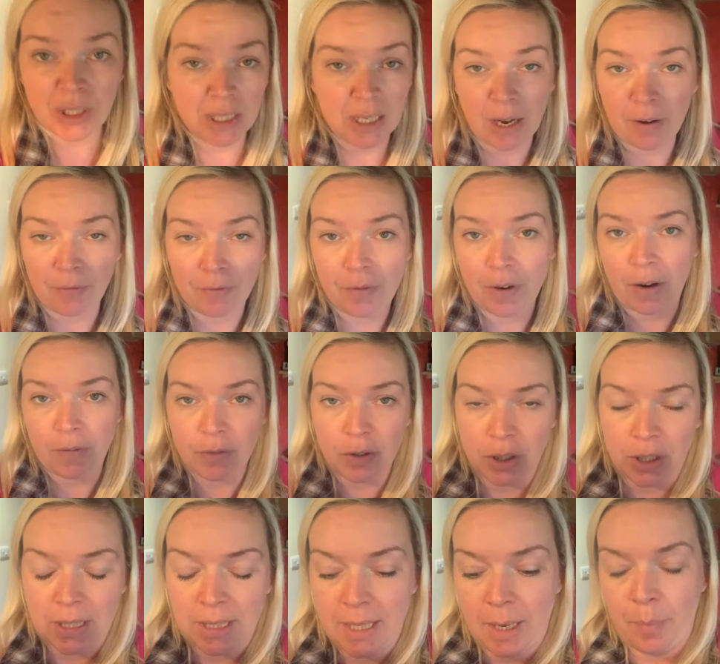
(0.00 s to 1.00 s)
I've, I've
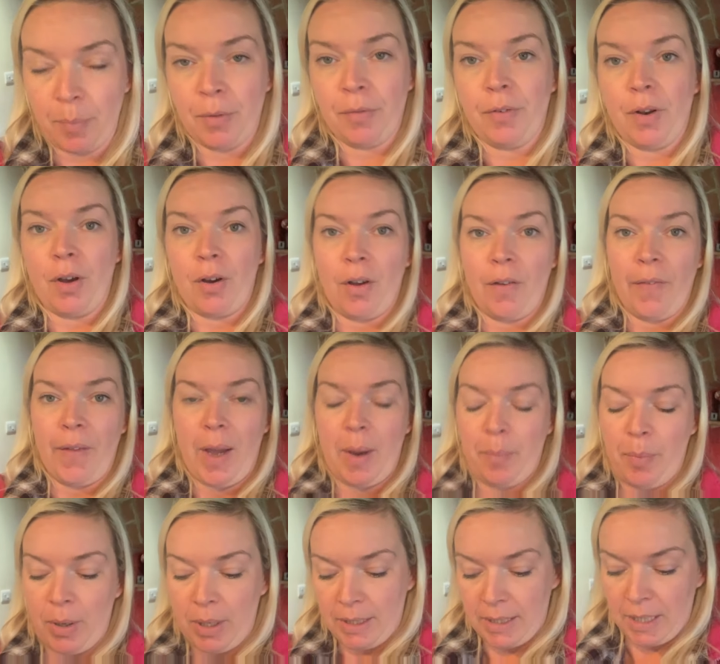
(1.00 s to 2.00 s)
done a separate vlog on that
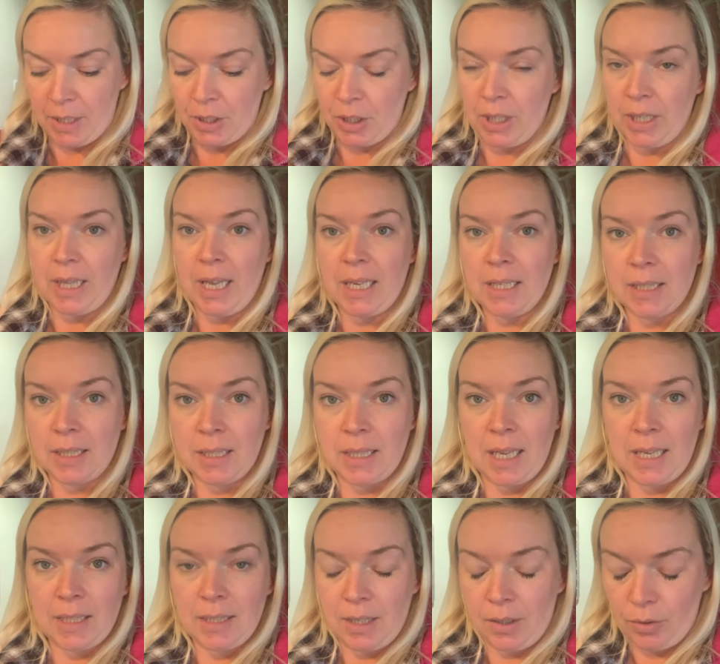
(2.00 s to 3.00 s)
but essentially that's
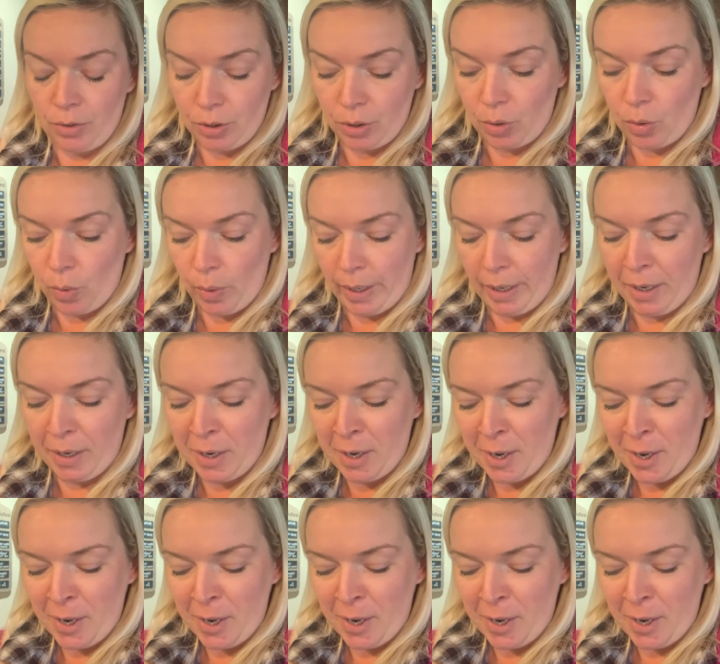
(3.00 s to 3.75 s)
that's it undergoing